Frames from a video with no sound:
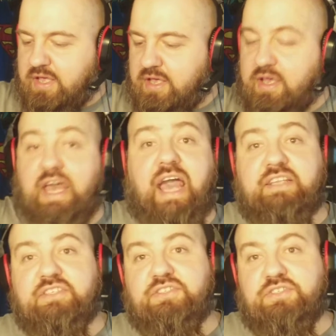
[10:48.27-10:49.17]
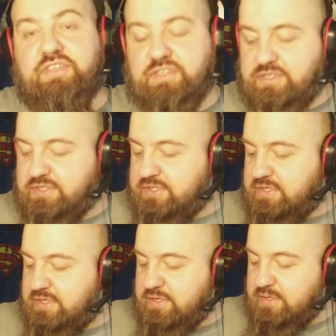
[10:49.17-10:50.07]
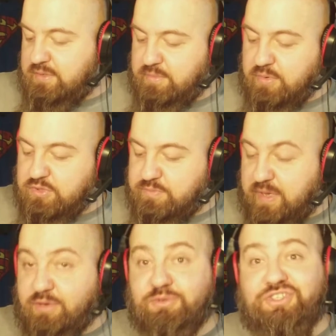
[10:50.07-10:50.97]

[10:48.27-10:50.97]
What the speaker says: added to this bonus pack,